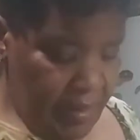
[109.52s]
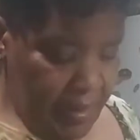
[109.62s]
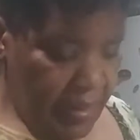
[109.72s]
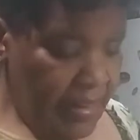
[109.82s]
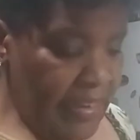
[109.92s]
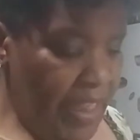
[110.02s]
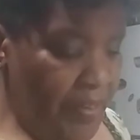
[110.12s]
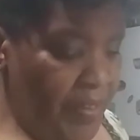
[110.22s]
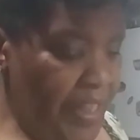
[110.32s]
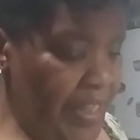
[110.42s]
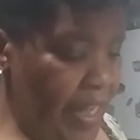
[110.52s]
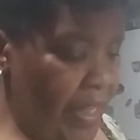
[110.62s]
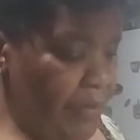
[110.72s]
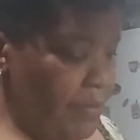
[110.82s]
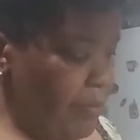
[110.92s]
It's not all that
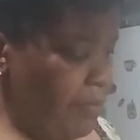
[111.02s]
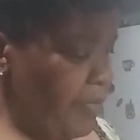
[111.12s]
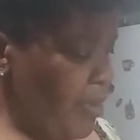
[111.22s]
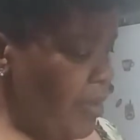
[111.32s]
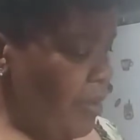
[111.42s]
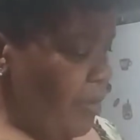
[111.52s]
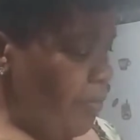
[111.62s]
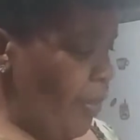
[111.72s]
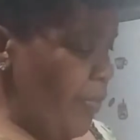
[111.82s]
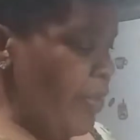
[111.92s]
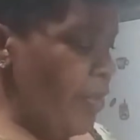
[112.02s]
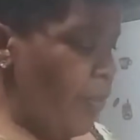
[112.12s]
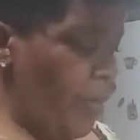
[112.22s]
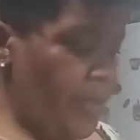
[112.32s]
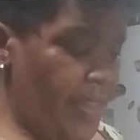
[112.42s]
hot, but we're
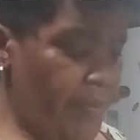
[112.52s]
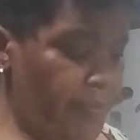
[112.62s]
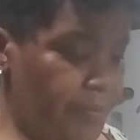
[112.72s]
going to work it.